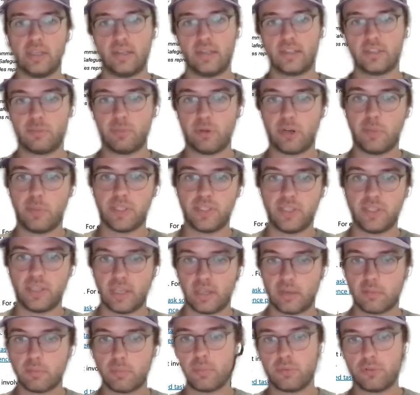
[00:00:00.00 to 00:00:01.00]
experimenting,
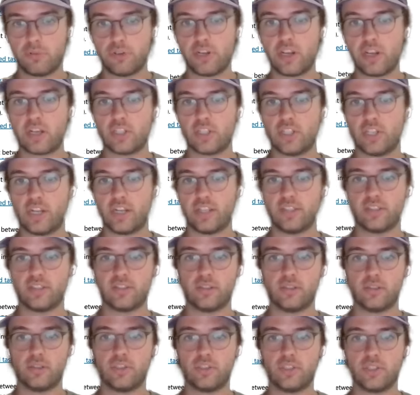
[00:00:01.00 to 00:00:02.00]
and productionizing
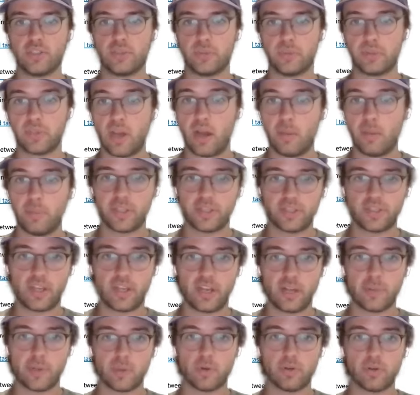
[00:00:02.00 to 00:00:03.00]
solutions with complex
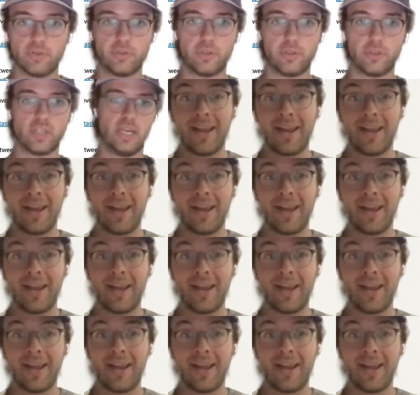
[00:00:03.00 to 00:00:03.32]
dynamic workflows.